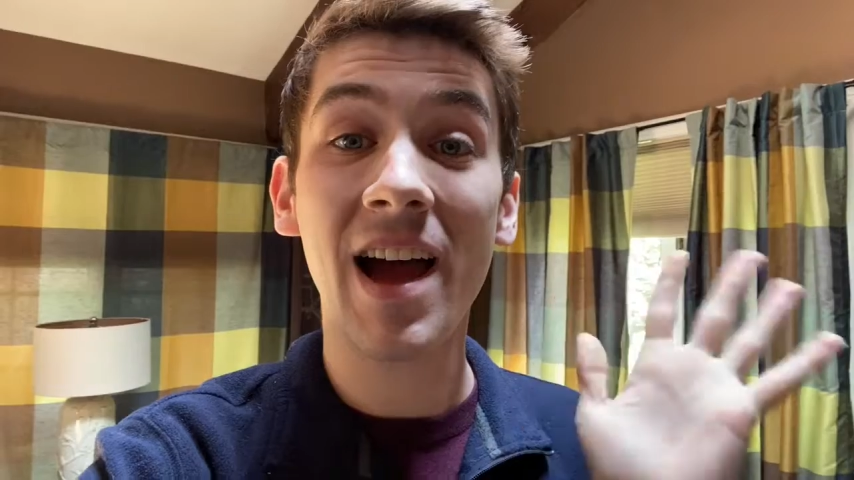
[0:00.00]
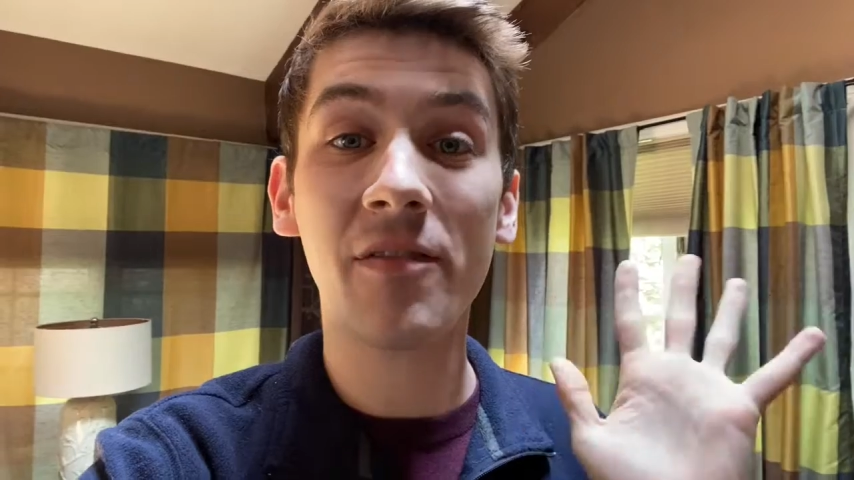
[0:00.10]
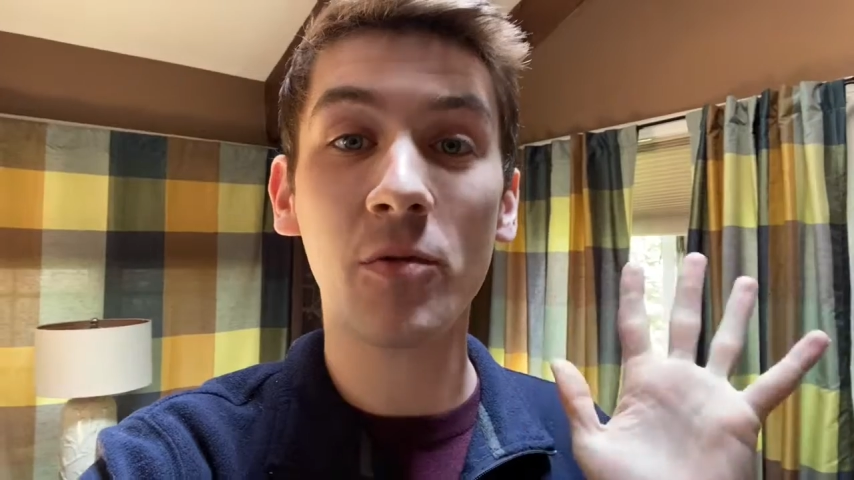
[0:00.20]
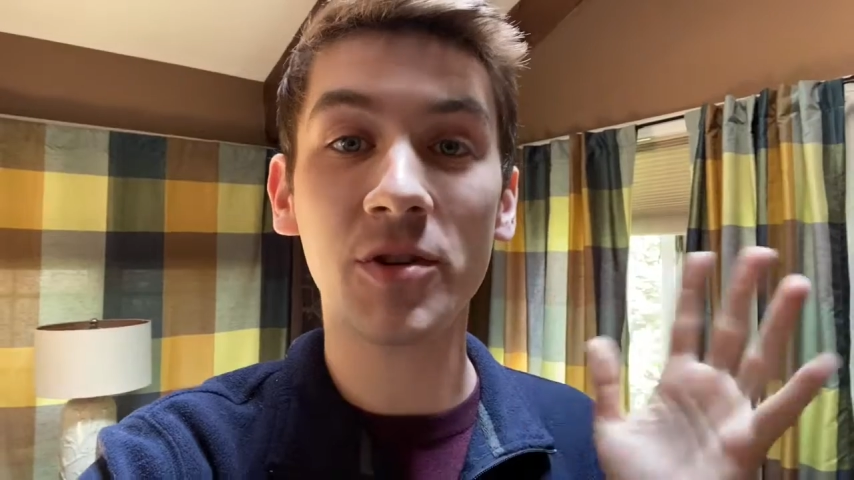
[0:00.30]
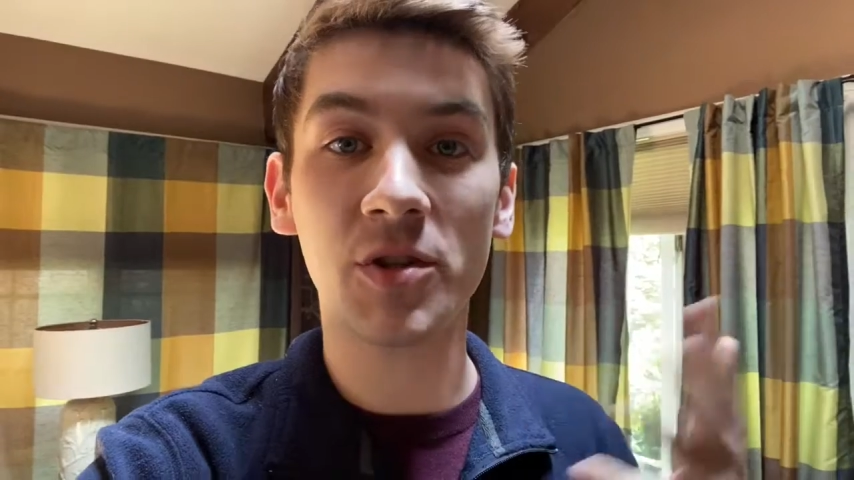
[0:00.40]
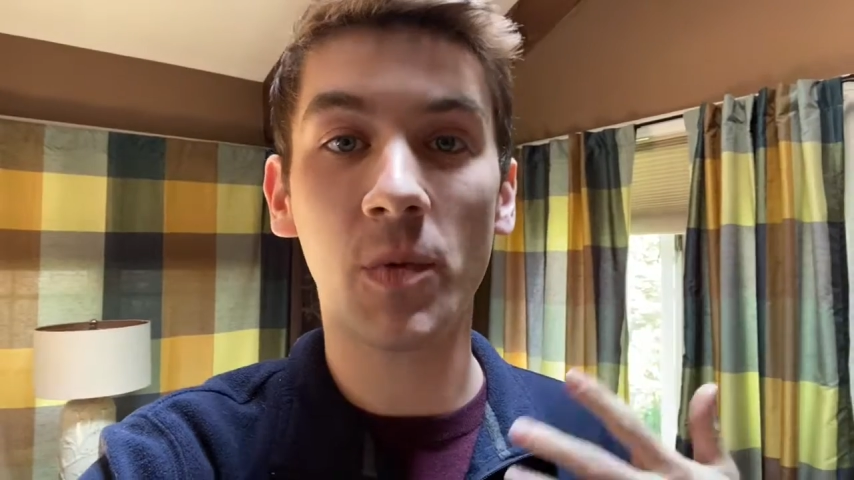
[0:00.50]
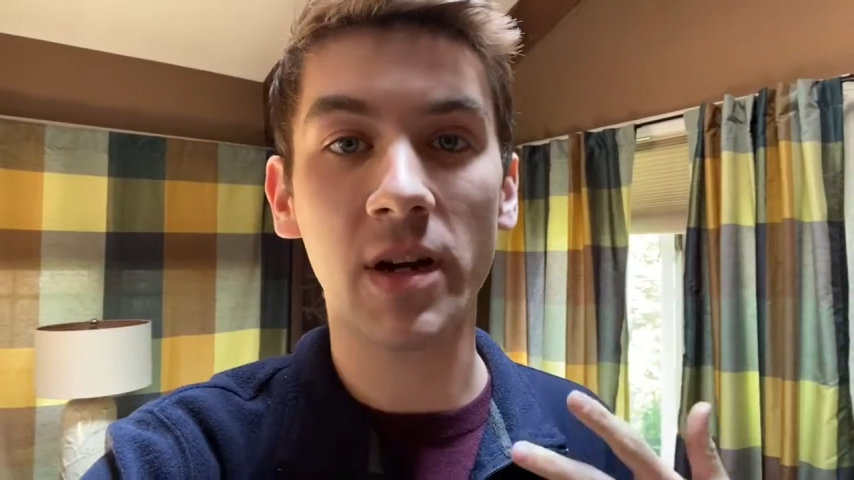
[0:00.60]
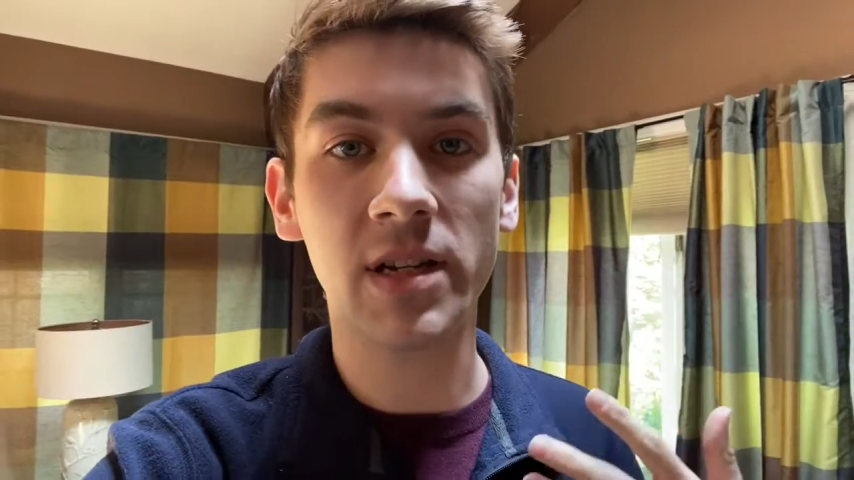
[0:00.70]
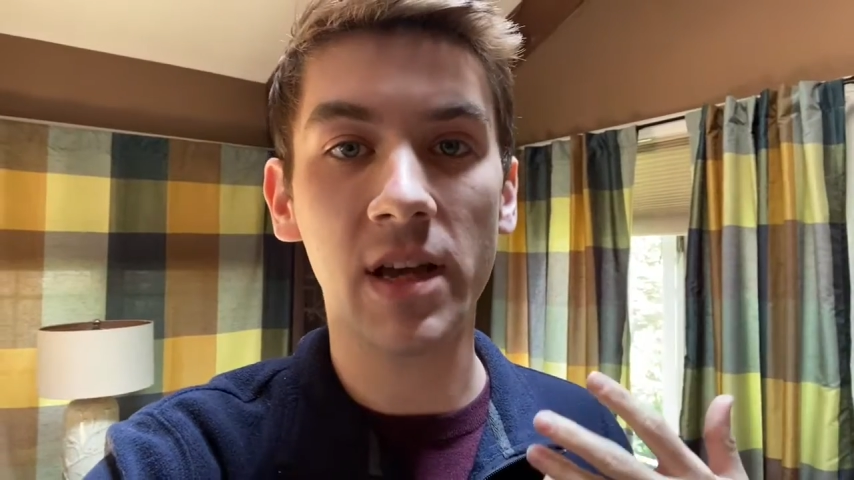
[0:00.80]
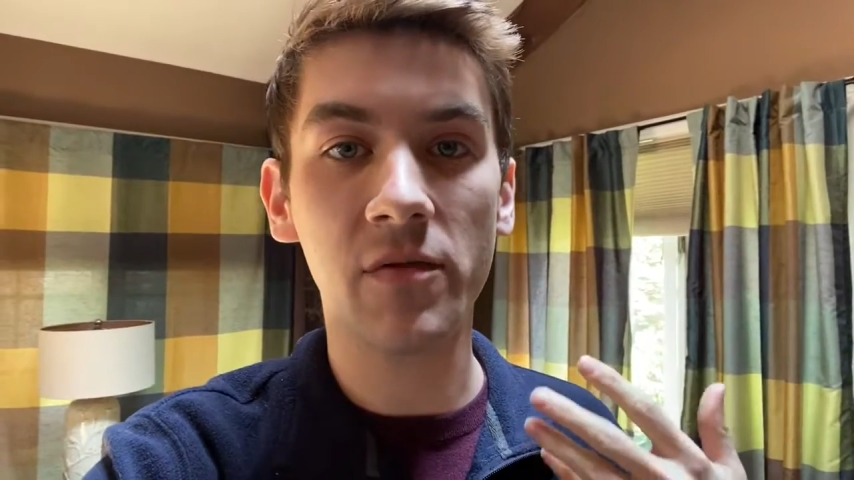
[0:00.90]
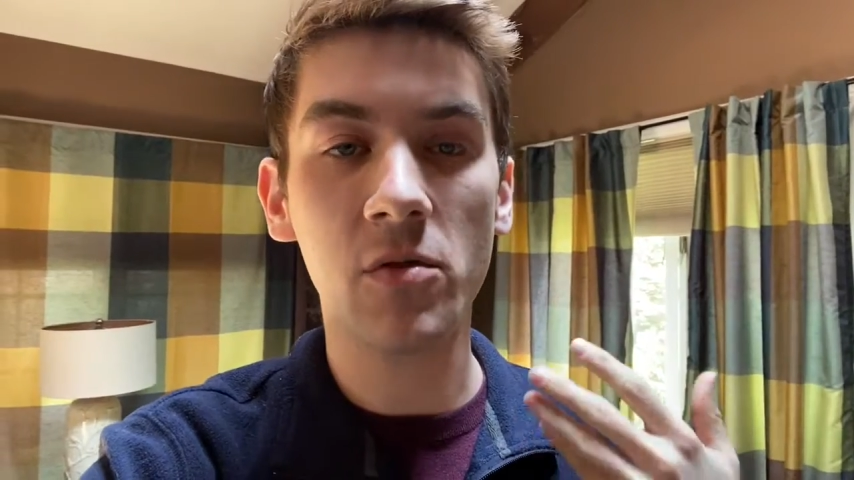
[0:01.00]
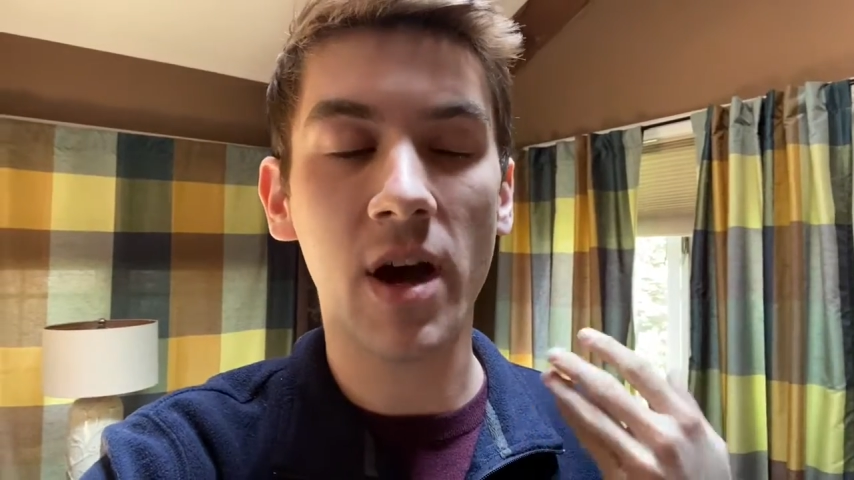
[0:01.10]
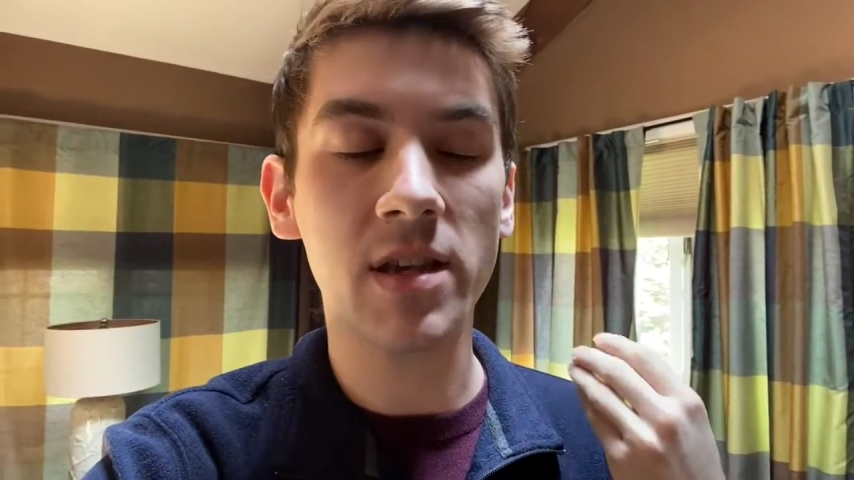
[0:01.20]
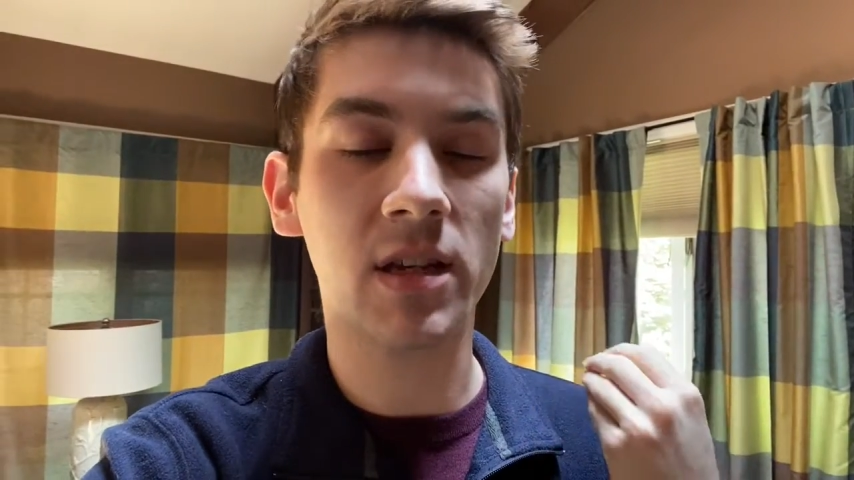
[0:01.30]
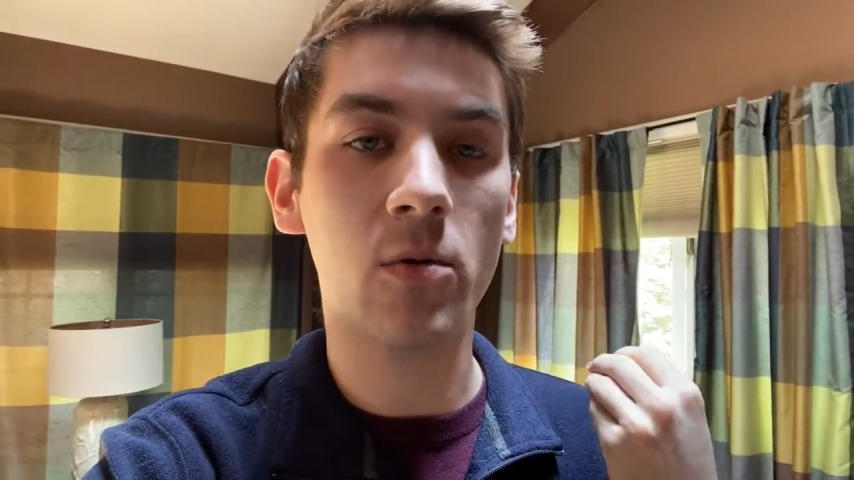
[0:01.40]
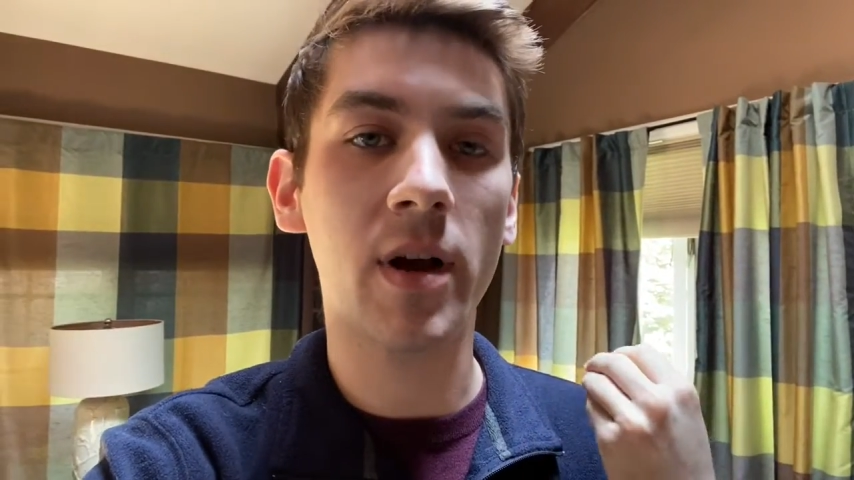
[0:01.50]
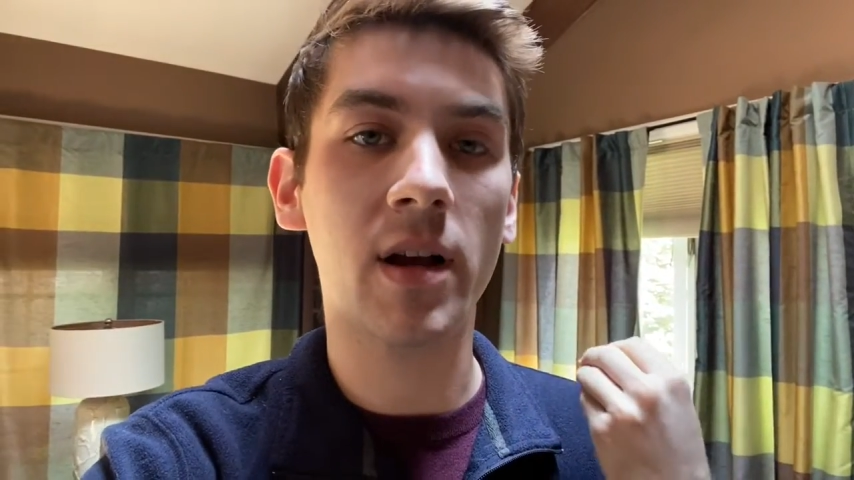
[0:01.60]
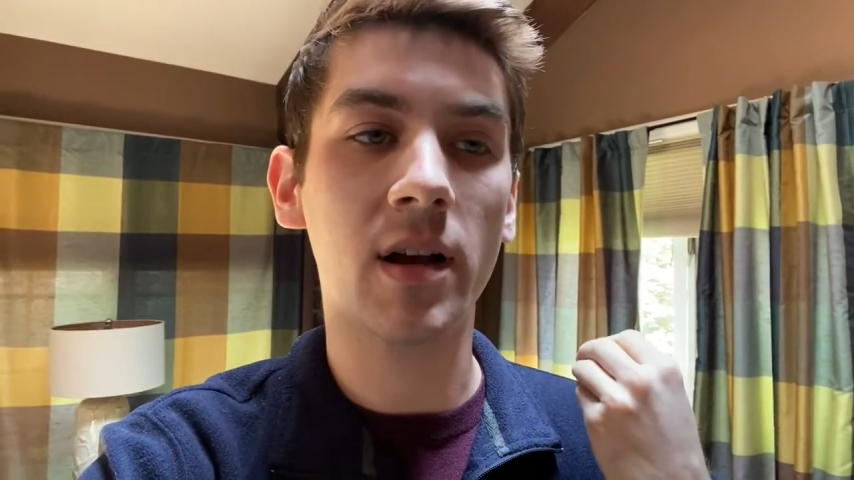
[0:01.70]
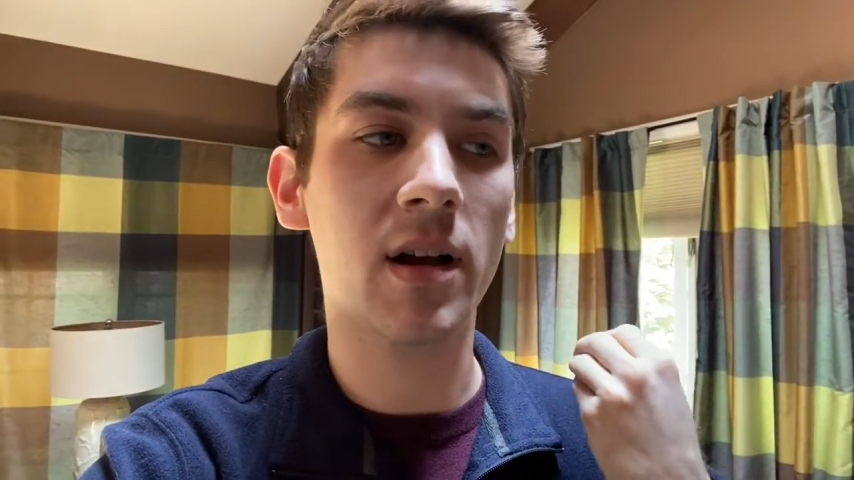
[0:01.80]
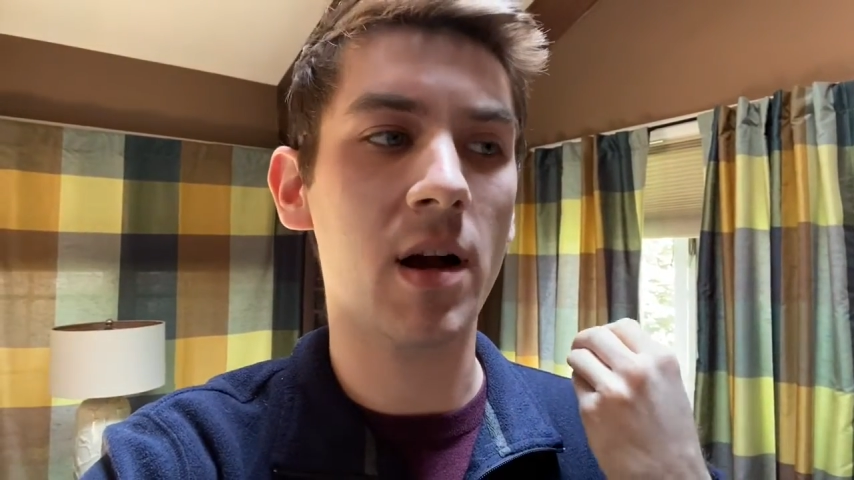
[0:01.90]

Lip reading: Hey everyone, just wanted to give you guys a quick